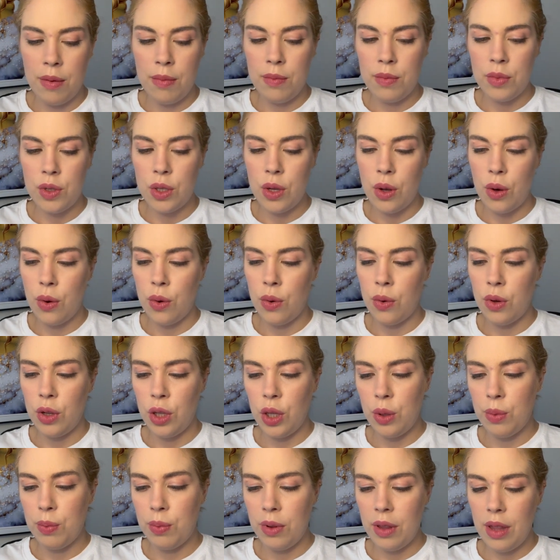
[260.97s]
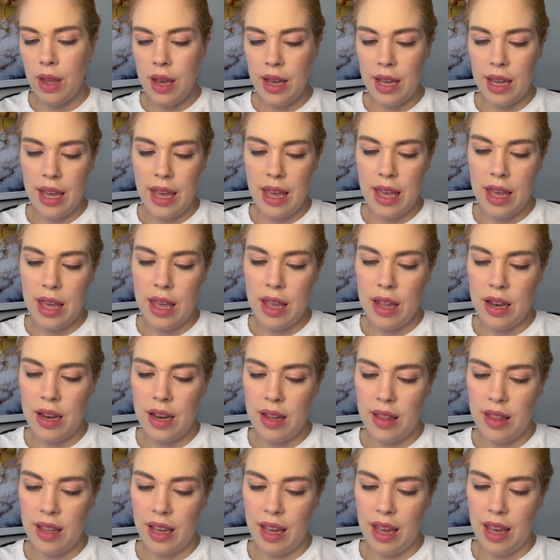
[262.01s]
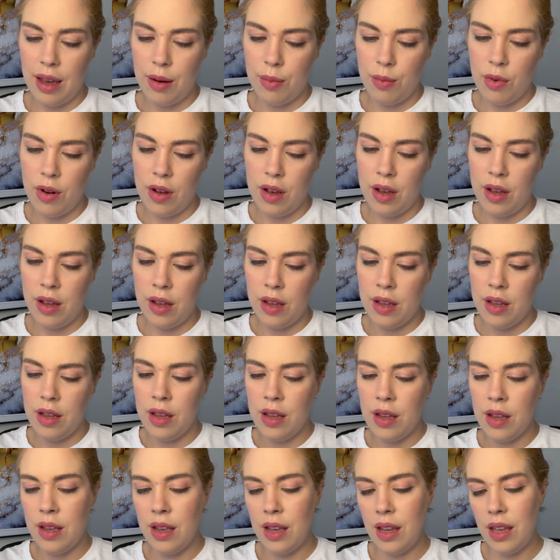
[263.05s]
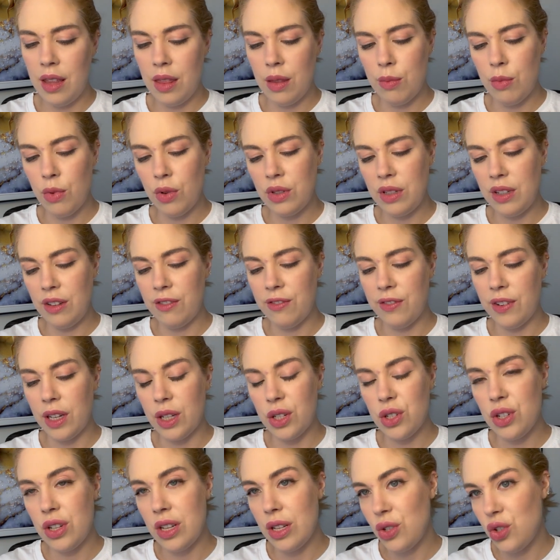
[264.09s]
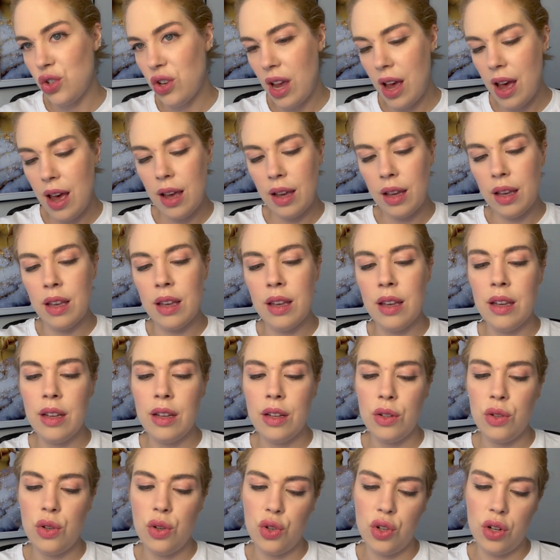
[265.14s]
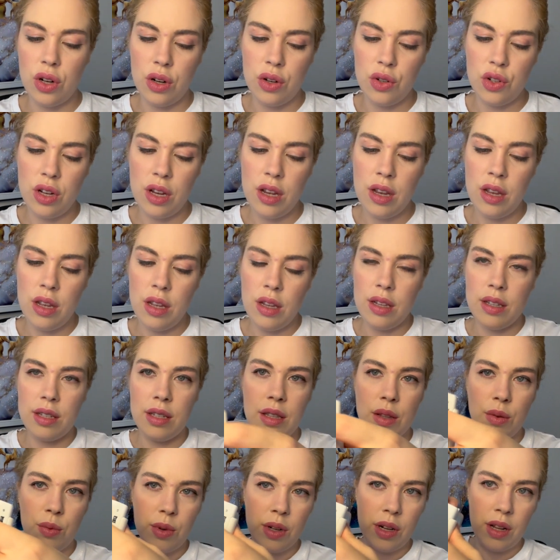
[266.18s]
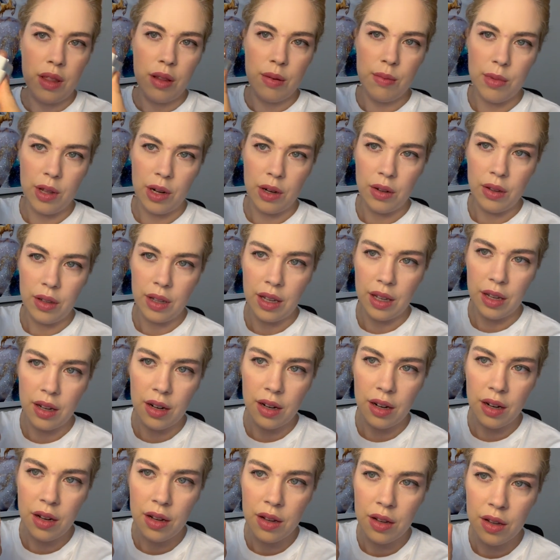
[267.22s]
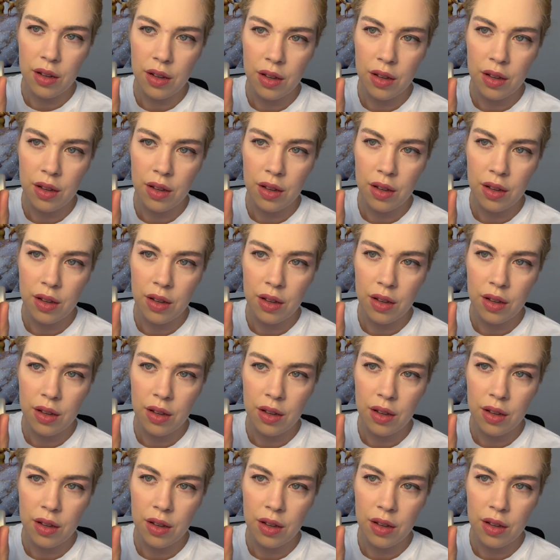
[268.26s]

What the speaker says: So you plug in the camera and the multifunction jack to charge it. It's the one in the middle here.